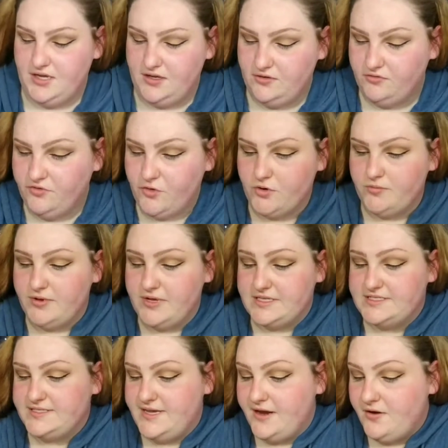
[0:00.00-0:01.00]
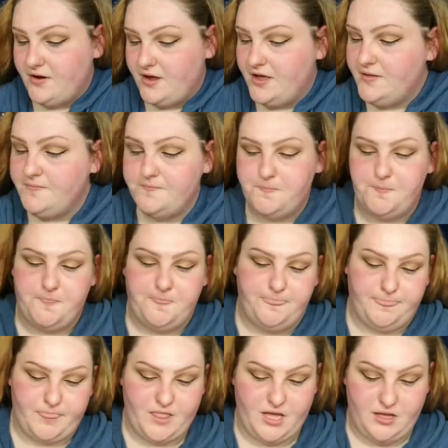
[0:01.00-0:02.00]
and for mascara,
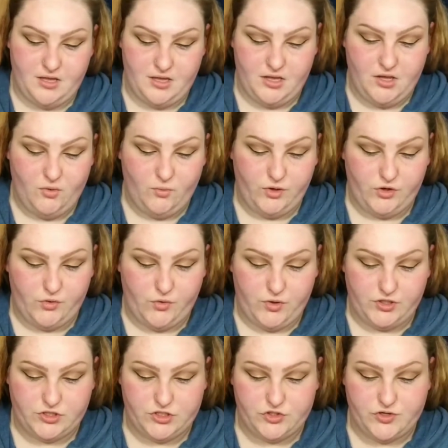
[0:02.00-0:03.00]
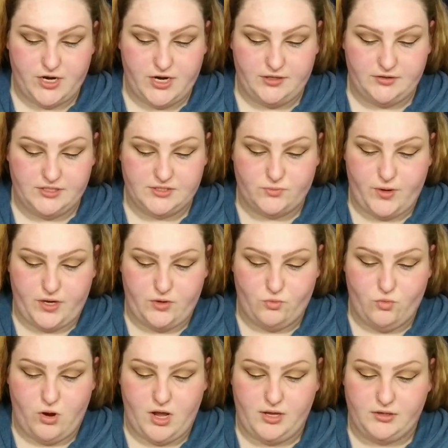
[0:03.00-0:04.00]
we're going to try out this Wet
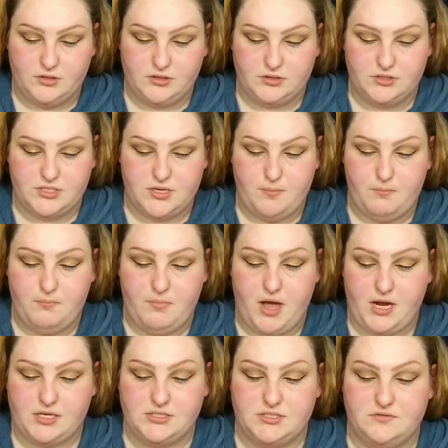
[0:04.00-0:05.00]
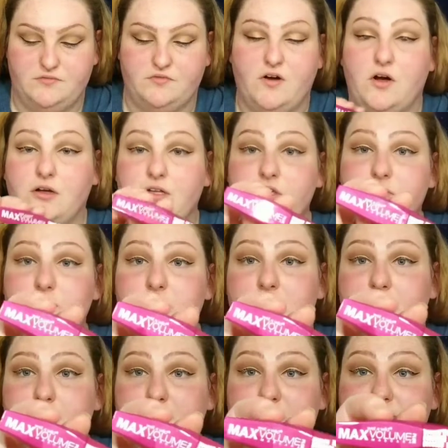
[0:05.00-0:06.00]
n Wild Max Volume
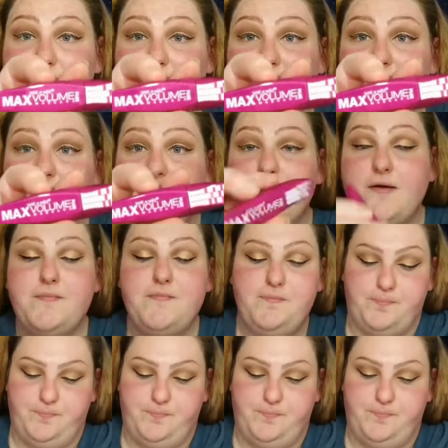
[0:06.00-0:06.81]
Mascara.